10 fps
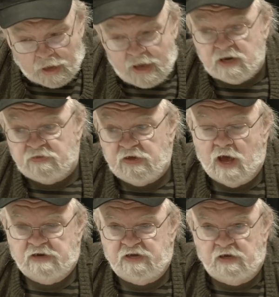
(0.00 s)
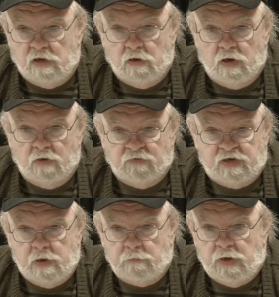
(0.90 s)
hated the idea of a
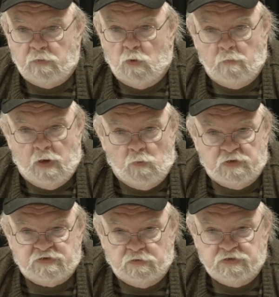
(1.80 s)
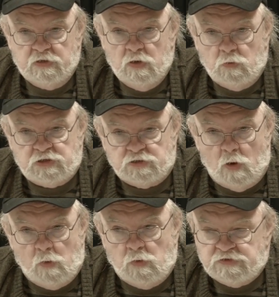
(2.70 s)
campaign run by wizards, which is
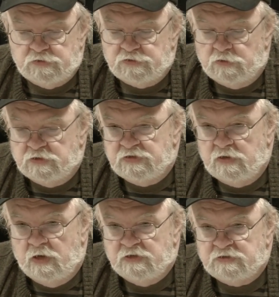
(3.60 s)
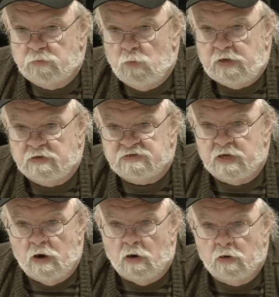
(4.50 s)
why wizards are as weak as
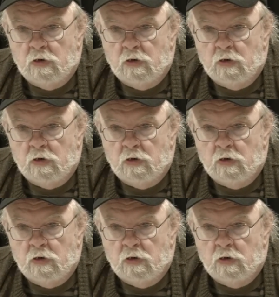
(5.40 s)
they are.